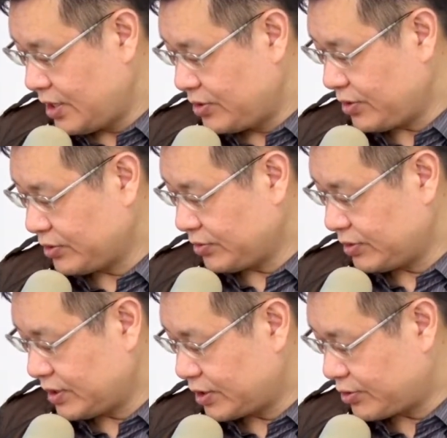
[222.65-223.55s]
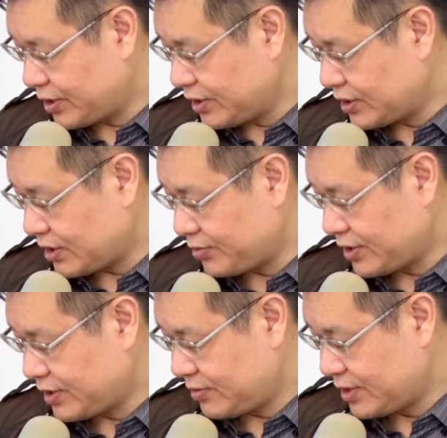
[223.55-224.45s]
You also decrease the
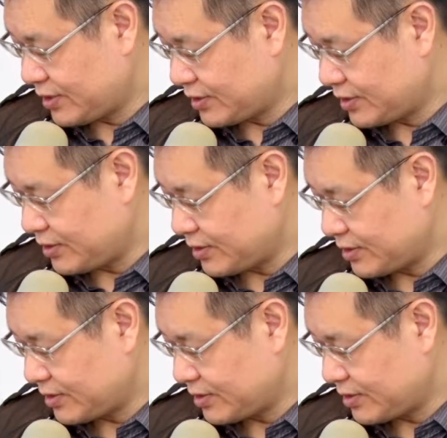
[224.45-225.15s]
resistance here.